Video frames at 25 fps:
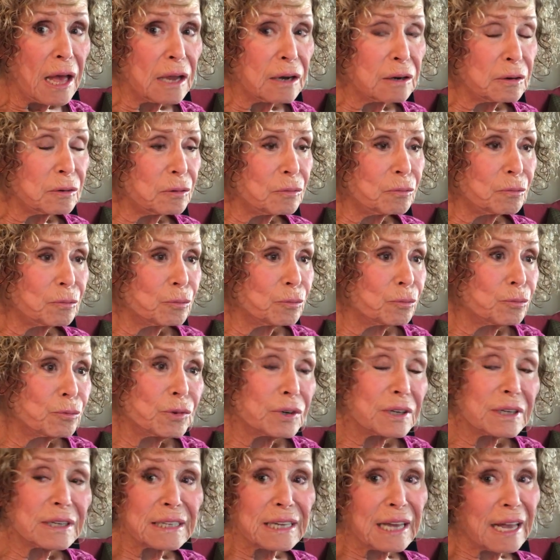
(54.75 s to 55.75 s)
And
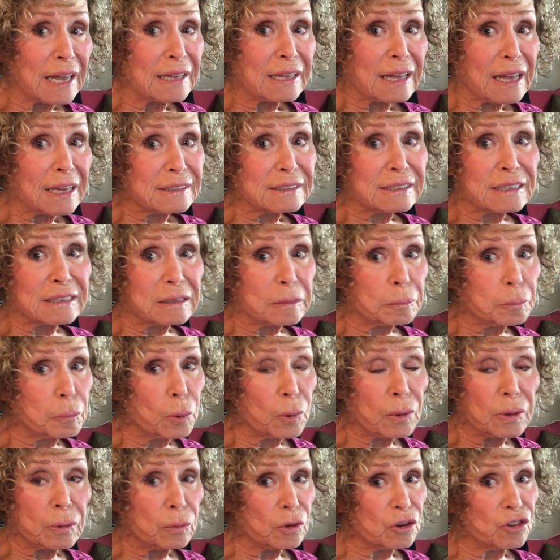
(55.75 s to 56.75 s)
really, I got to the
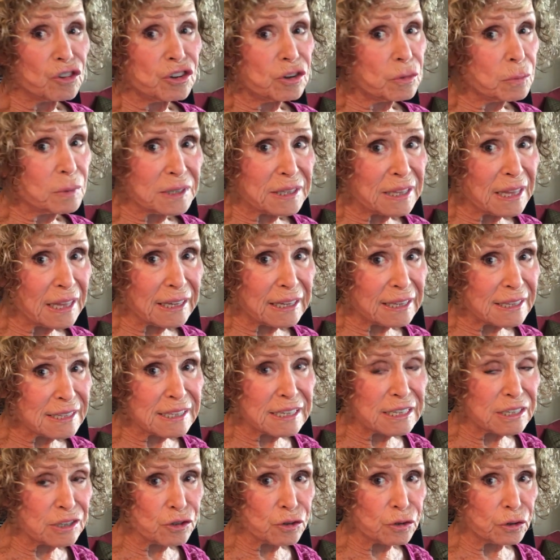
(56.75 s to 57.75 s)
point where she was like a
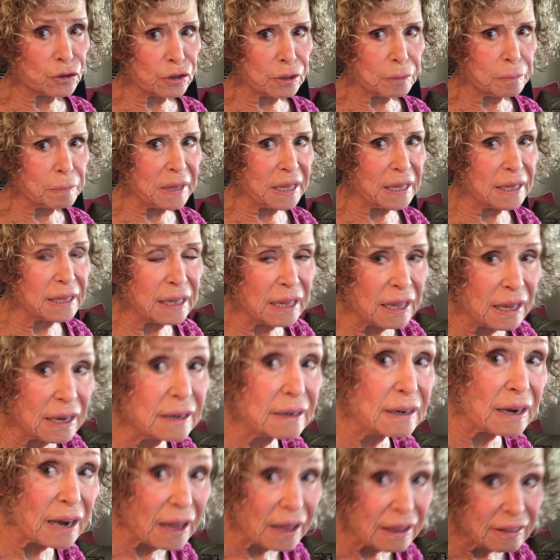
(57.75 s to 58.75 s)
sister to me,
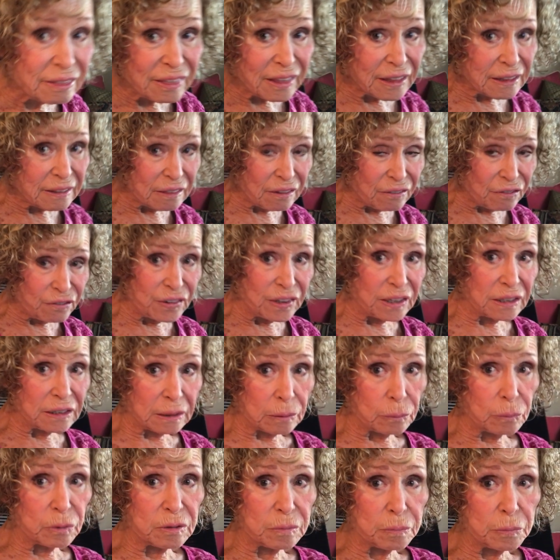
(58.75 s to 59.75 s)
and I think the
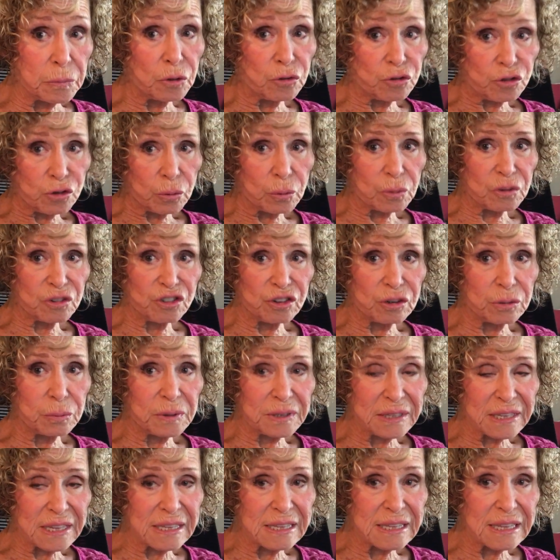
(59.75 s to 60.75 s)
feeling was mutual. She
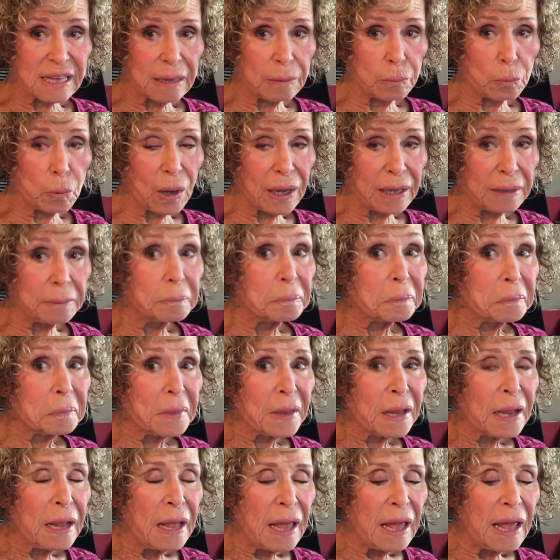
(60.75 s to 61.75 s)
was the same way.
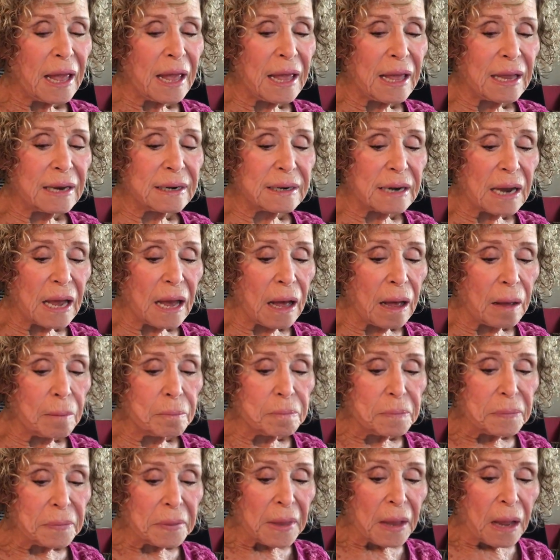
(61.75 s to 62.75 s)
And
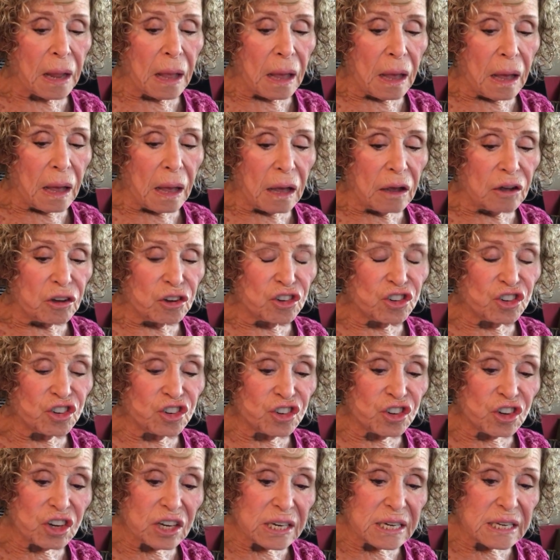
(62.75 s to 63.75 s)

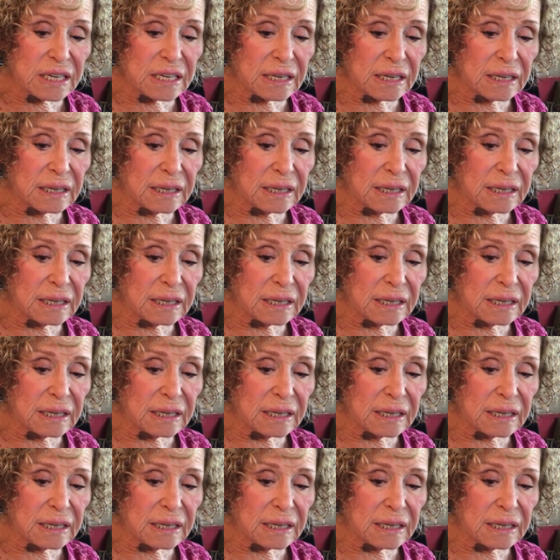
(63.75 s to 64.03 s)
she